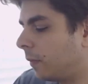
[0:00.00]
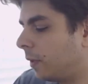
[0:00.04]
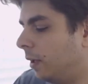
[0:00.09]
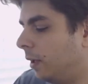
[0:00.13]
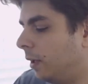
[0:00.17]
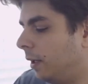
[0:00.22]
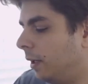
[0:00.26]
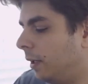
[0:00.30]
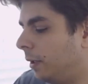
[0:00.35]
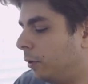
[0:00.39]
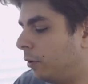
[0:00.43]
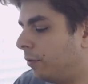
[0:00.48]

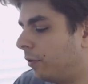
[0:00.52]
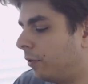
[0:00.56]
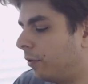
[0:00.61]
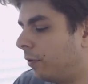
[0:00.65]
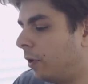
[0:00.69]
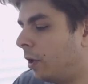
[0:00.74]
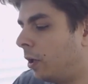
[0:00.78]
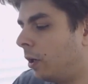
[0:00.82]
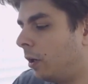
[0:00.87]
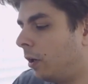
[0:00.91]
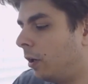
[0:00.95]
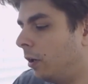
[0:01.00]

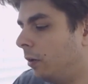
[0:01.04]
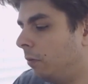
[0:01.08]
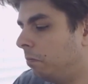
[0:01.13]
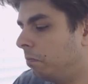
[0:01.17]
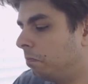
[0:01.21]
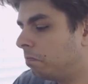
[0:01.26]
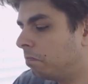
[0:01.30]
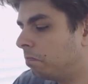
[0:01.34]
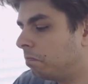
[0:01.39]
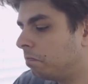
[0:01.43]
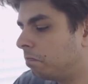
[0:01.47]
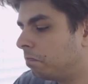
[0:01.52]
overall,
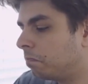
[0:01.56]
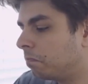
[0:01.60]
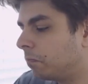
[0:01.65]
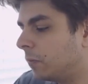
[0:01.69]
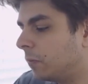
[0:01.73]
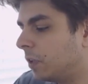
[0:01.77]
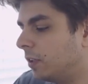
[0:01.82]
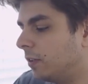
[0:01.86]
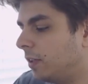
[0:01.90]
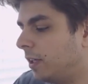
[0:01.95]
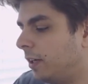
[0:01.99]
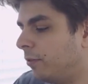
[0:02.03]

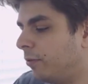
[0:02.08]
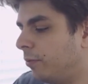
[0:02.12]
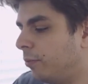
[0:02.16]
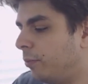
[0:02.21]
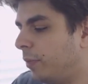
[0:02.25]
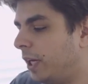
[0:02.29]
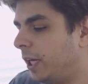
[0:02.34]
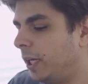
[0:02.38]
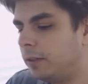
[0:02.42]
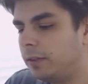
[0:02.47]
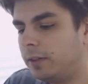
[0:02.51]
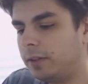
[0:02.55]
they've
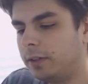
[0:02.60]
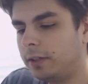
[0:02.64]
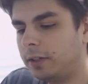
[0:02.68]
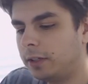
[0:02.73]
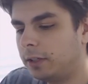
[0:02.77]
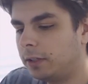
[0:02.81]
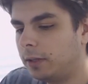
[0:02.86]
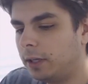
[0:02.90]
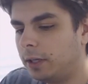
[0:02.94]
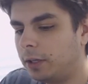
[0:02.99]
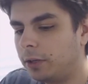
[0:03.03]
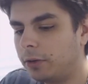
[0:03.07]
made
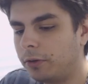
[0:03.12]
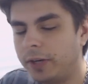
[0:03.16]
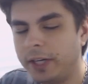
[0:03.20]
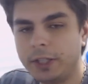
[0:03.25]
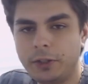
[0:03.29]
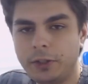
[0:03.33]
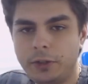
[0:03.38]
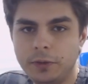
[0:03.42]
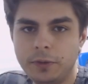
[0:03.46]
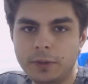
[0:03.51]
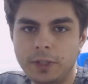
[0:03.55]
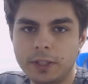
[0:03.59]
a
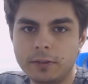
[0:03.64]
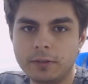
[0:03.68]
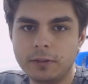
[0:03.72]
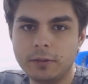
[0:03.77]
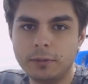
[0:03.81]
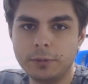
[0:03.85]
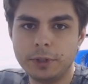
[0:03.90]
great unit,